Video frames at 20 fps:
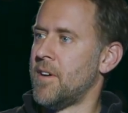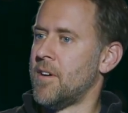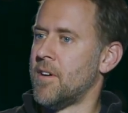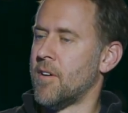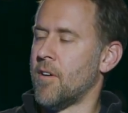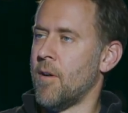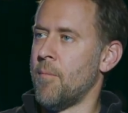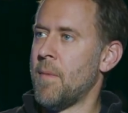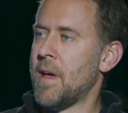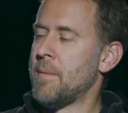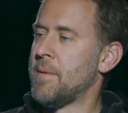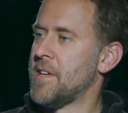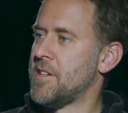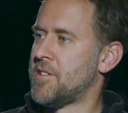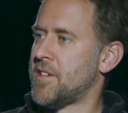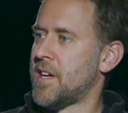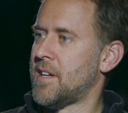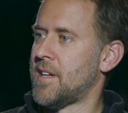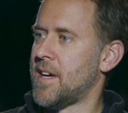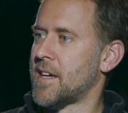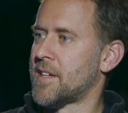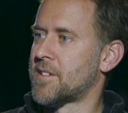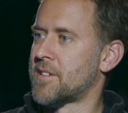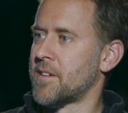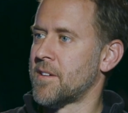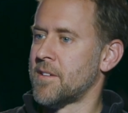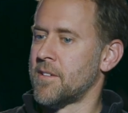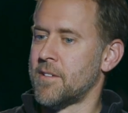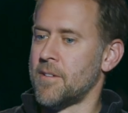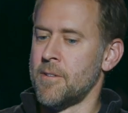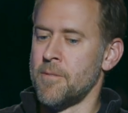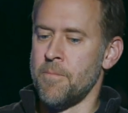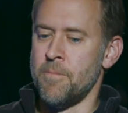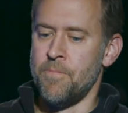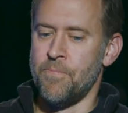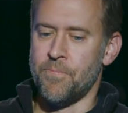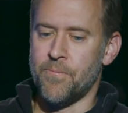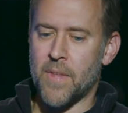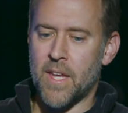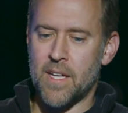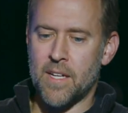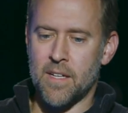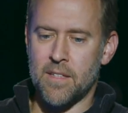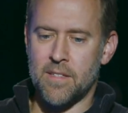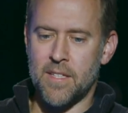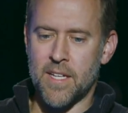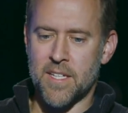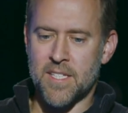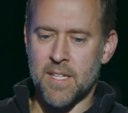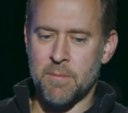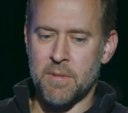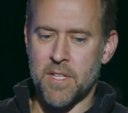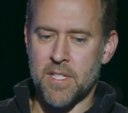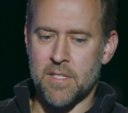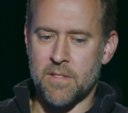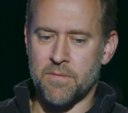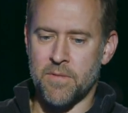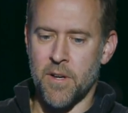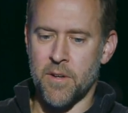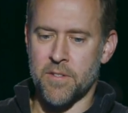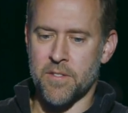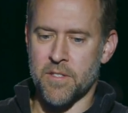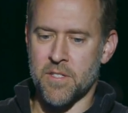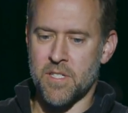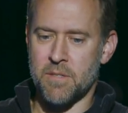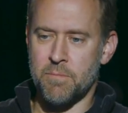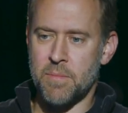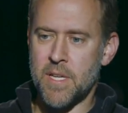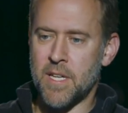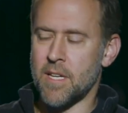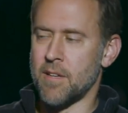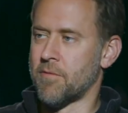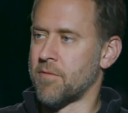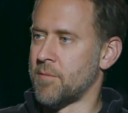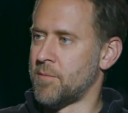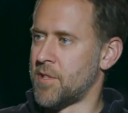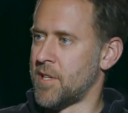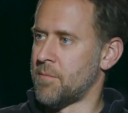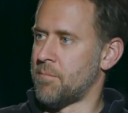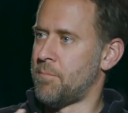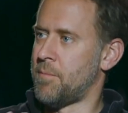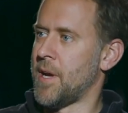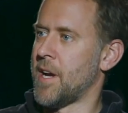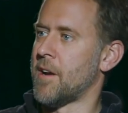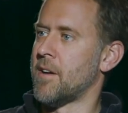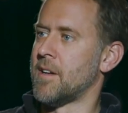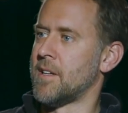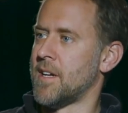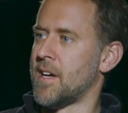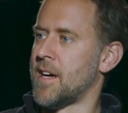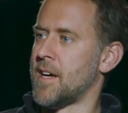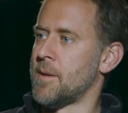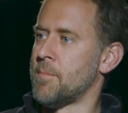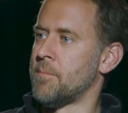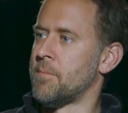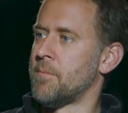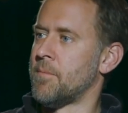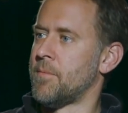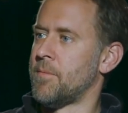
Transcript: or maybe a Gen Xer, and I think some of these folks are speaking from their paradigm